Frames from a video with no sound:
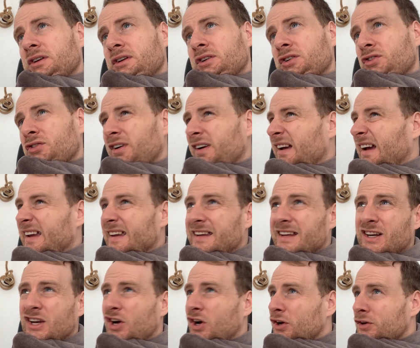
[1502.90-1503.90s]

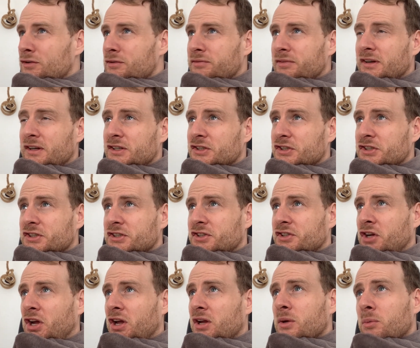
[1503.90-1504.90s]
triangular ovalish
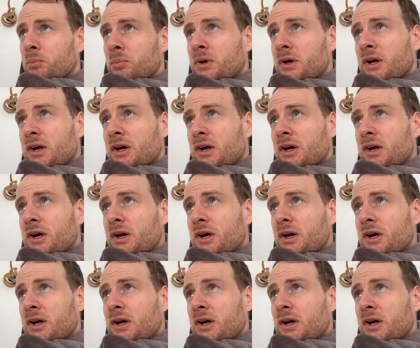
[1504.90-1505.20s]
shape.